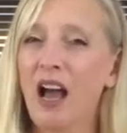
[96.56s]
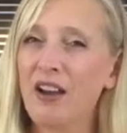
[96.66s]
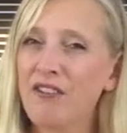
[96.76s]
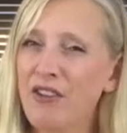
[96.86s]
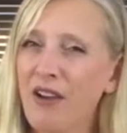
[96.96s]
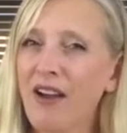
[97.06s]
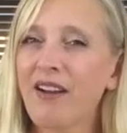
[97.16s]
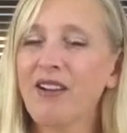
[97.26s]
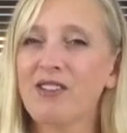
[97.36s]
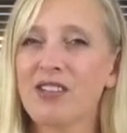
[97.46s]
And if you
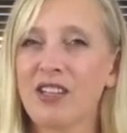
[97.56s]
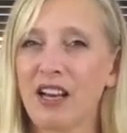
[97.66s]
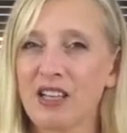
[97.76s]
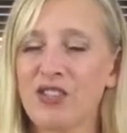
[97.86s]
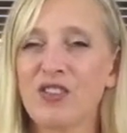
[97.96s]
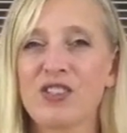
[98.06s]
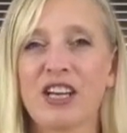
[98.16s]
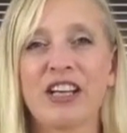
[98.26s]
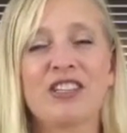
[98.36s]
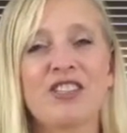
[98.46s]
hang on to the last few
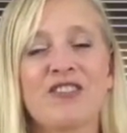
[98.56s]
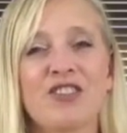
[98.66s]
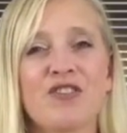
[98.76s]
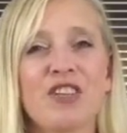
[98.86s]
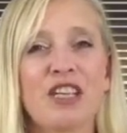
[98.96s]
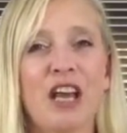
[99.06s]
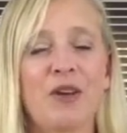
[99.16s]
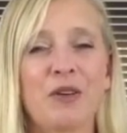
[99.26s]
seconds of this video,